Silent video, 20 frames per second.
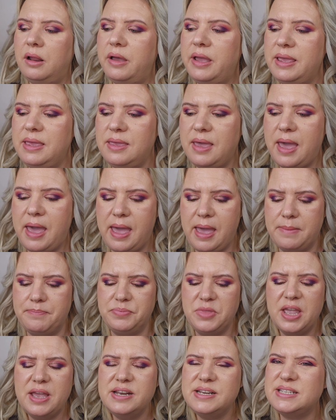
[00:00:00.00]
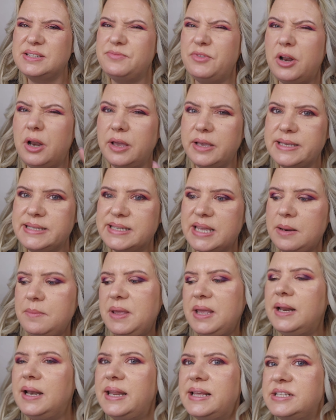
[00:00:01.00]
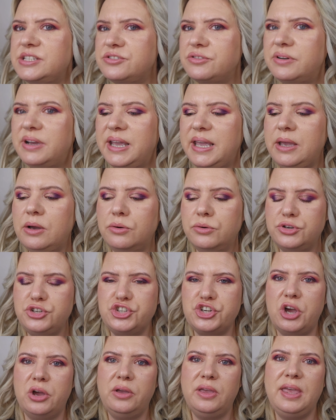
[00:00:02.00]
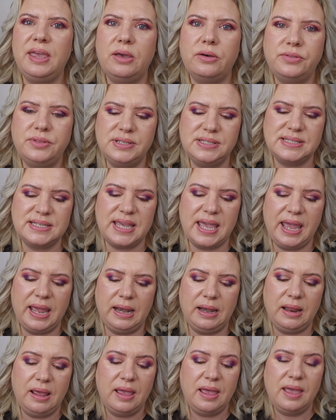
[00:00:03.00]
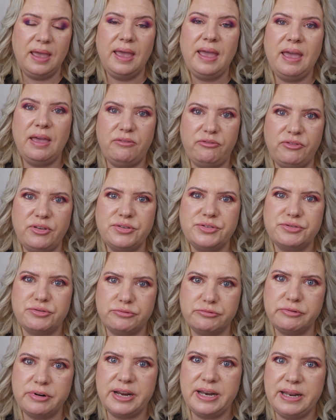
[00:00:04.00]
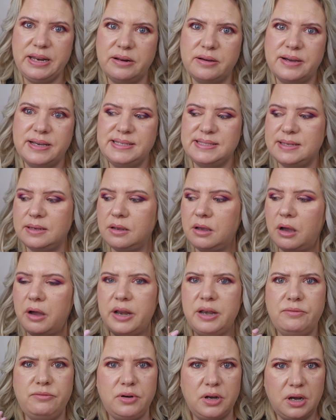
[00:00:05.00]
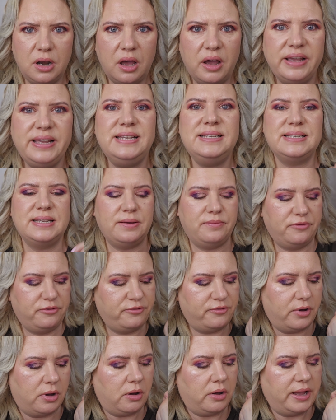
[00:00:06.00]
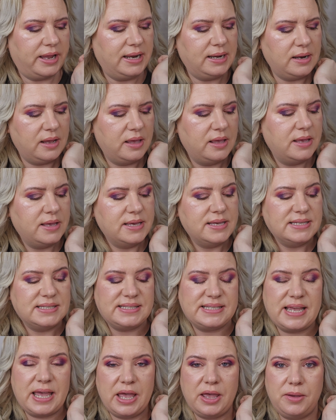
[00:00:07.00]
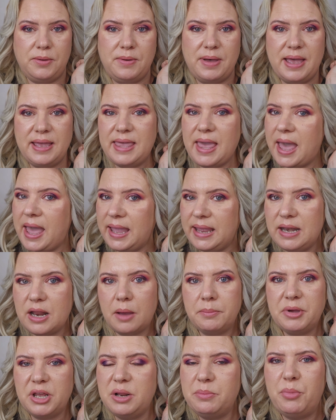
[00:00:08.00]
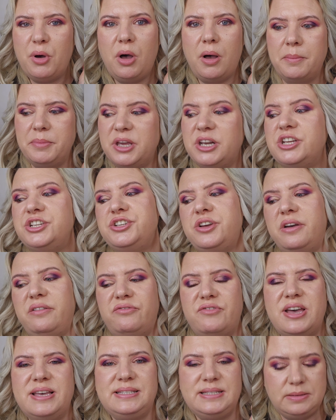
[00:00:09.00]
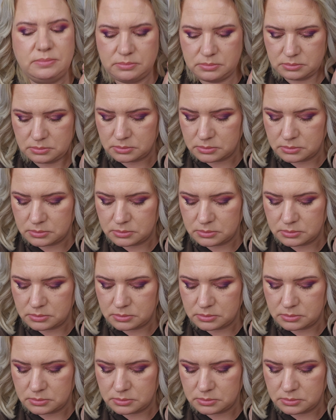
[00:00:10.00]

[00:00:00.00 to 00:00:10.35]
like, um, doesn't feel like it's going to be glittery or chunky on the skin. It feels really nice and kind of light and fine. So again, I'm going to put, I'm going to do a first,